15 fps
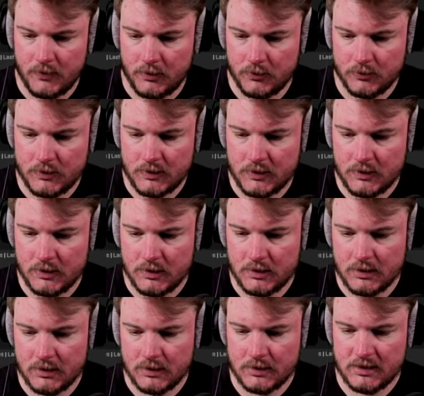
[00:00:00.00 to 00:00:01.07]
floats
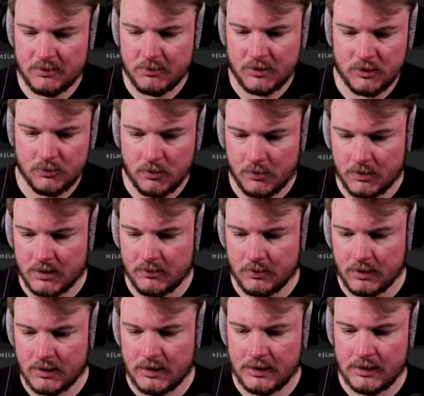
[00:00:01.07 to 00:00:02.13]
similar to what we did
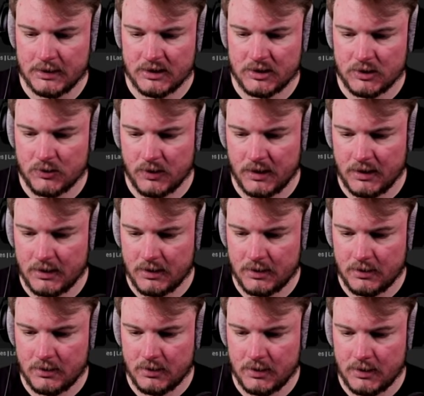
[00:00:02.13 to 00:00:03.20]
with the
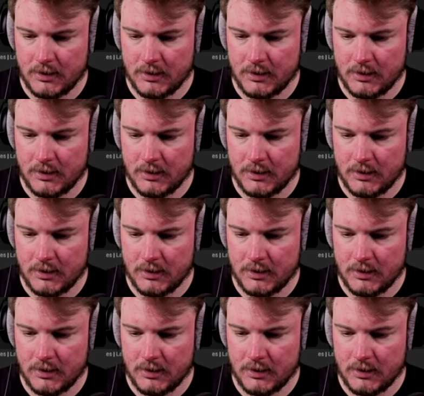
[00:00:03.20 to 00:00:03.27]
strength